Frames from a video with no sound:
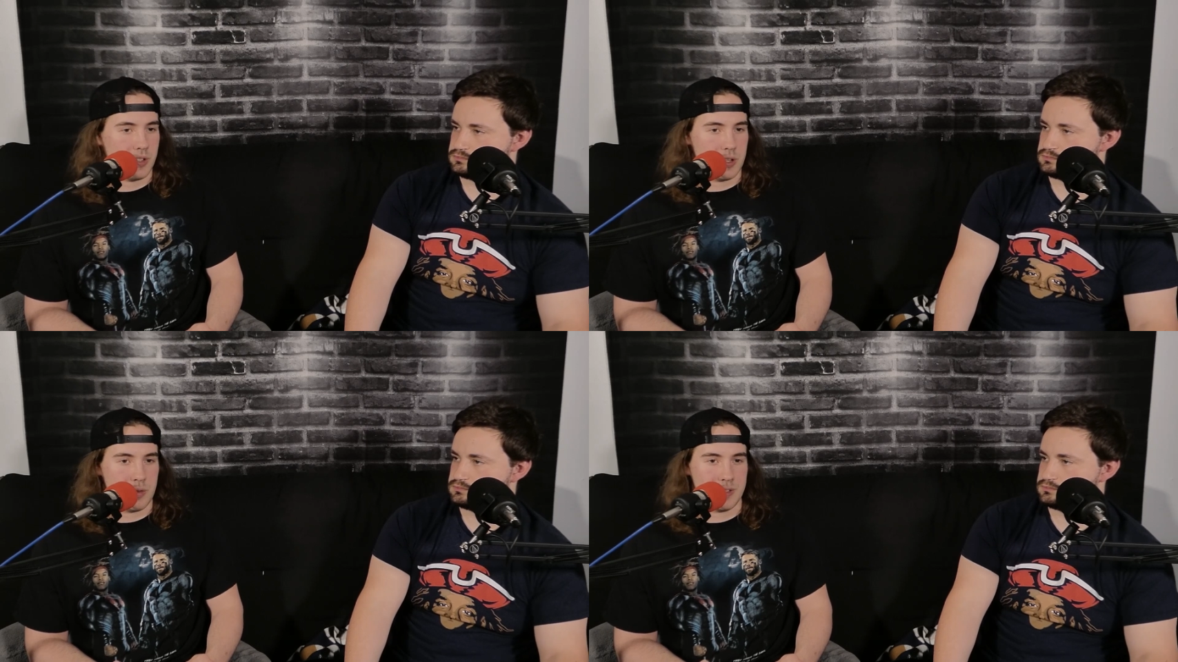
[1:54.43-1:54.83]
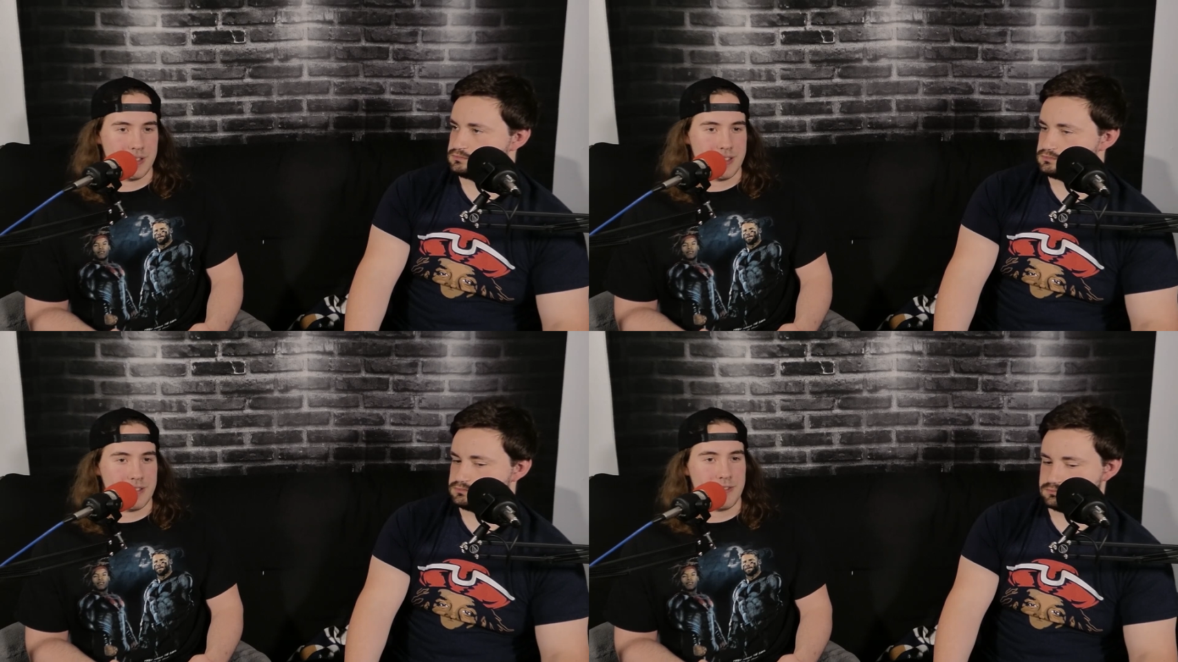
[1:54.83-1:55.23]
Speaker 1: So you
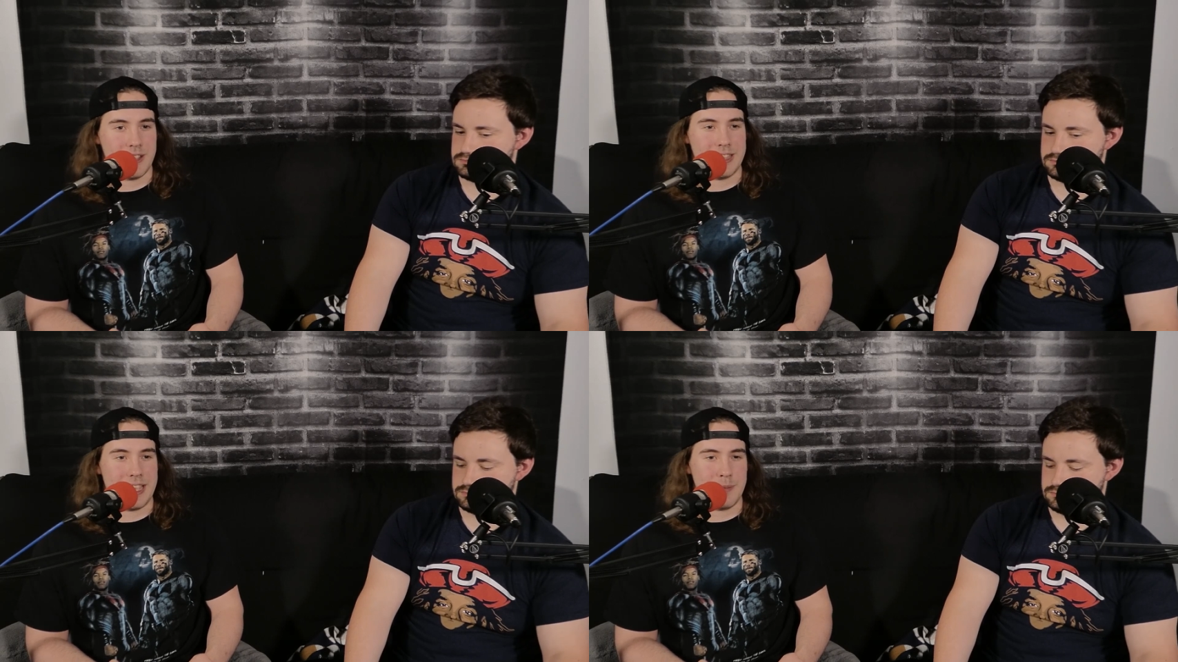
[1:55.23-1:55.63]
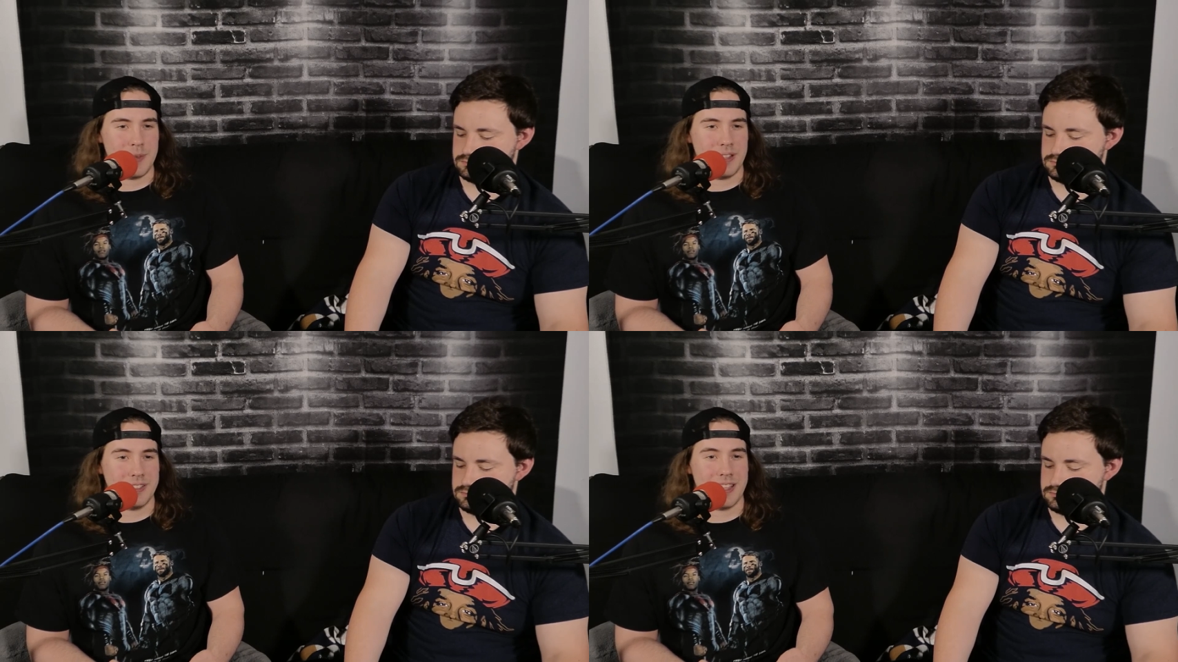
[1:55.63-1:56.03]
solidify
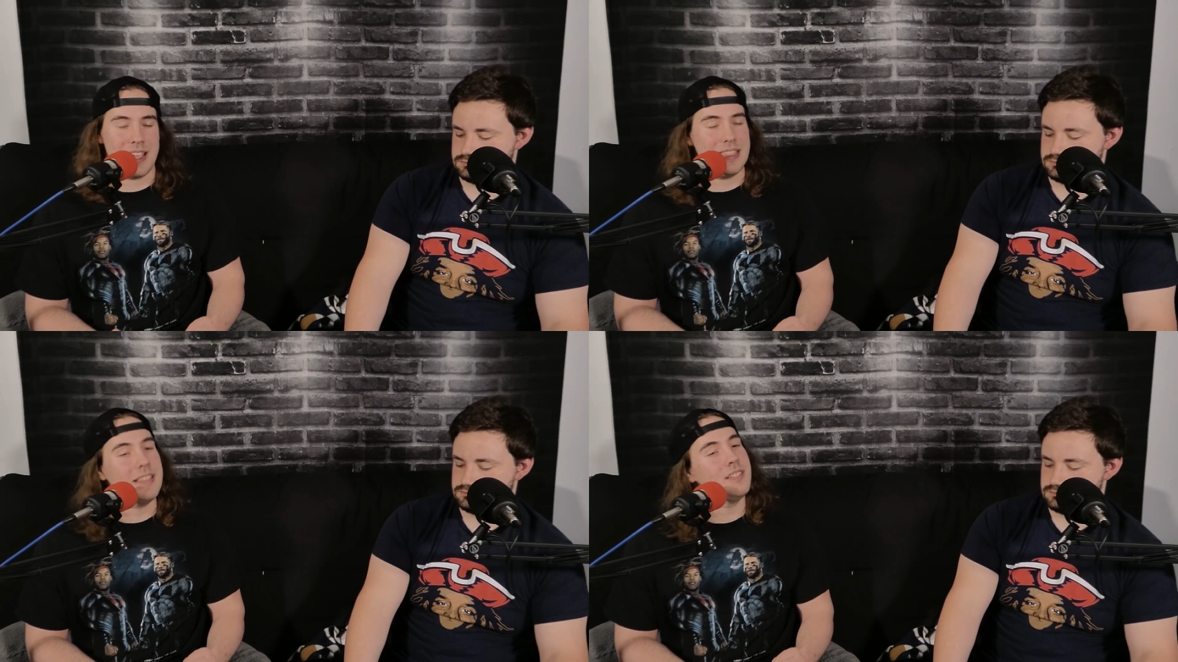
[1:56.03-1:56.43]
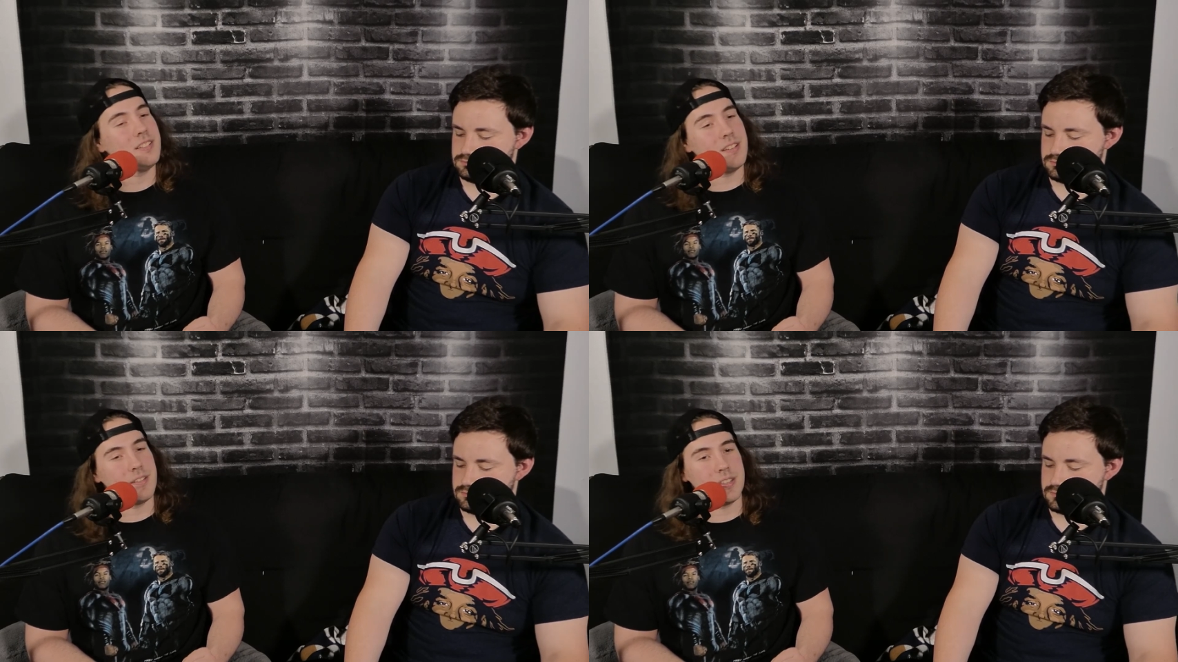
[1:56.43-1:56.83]
that because I
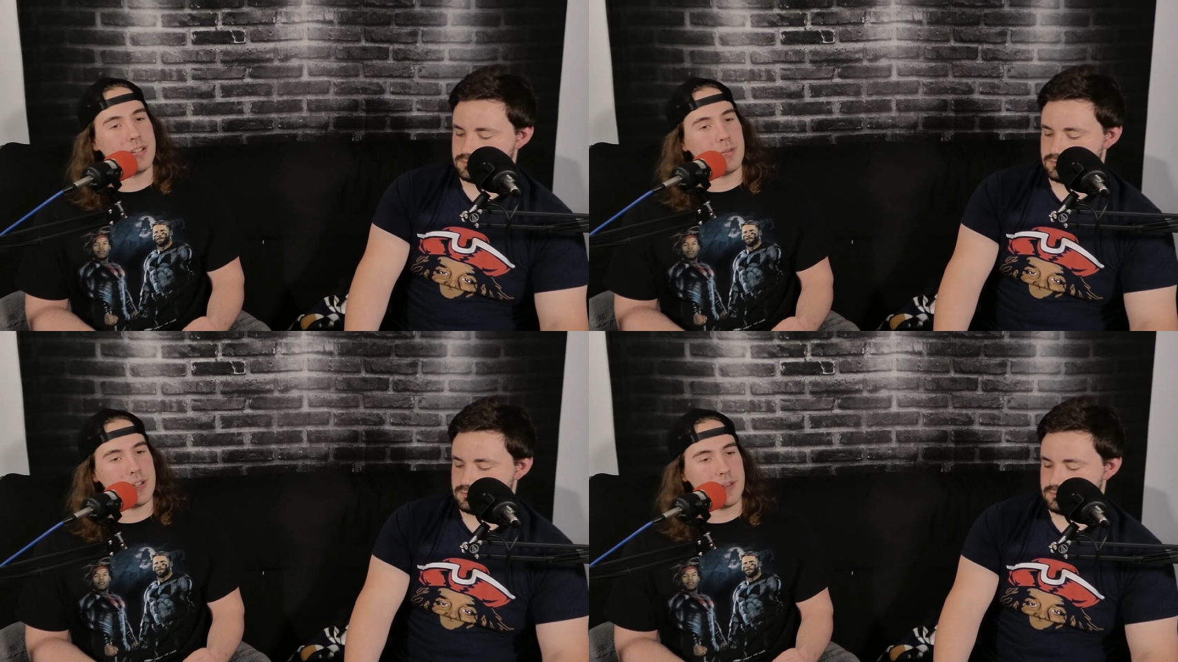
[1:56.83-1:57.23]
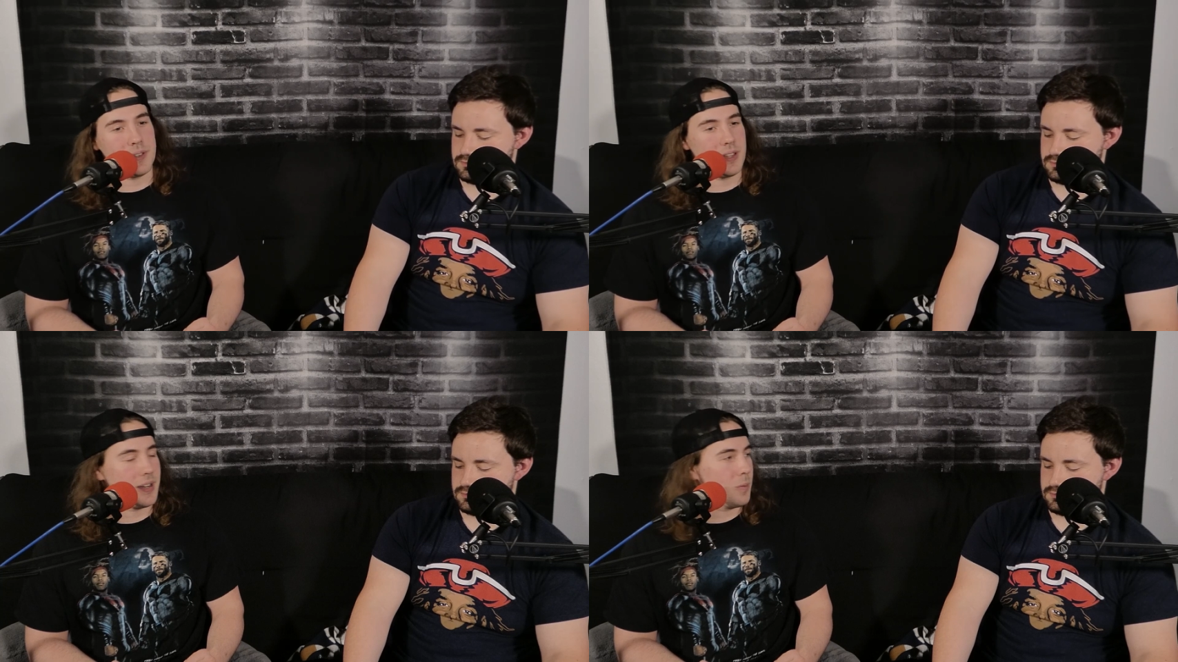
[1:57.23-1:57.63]
still think we
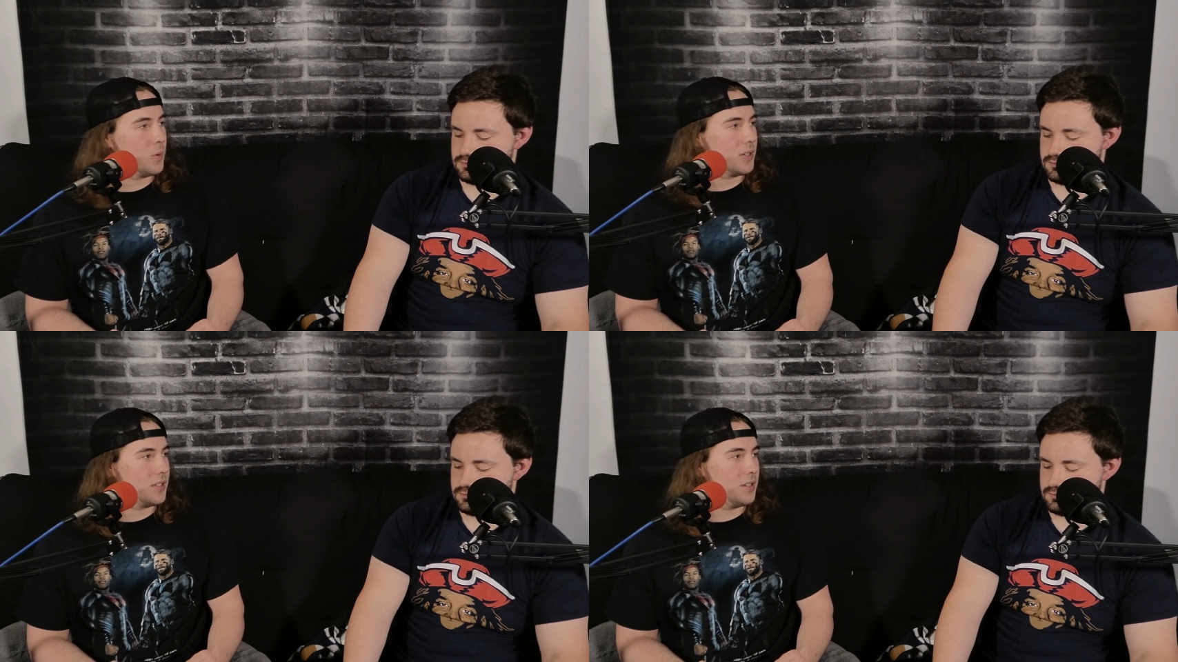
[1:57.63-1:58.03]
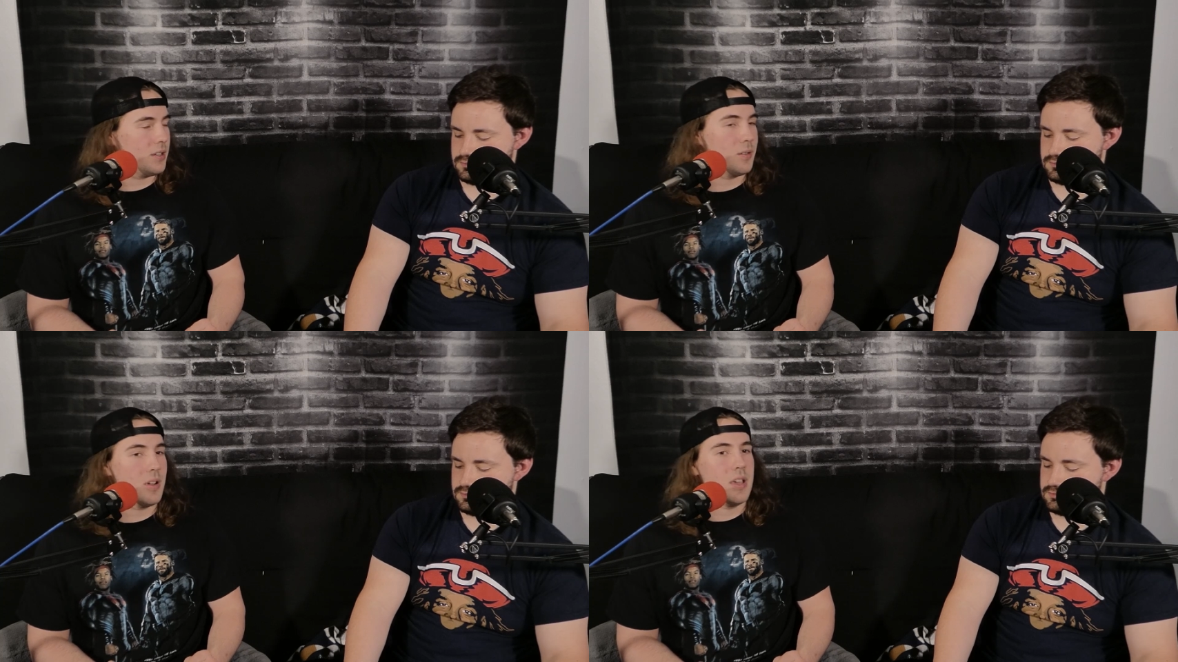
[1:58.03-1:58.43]
have a lot of work to
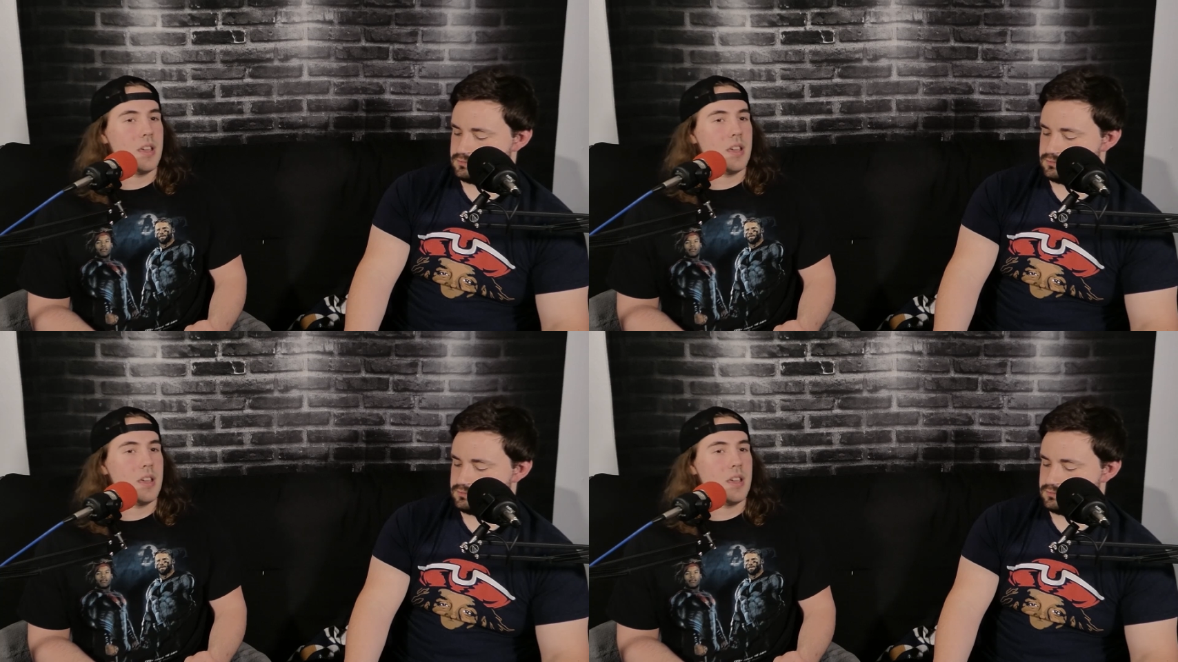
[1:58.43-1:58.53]
do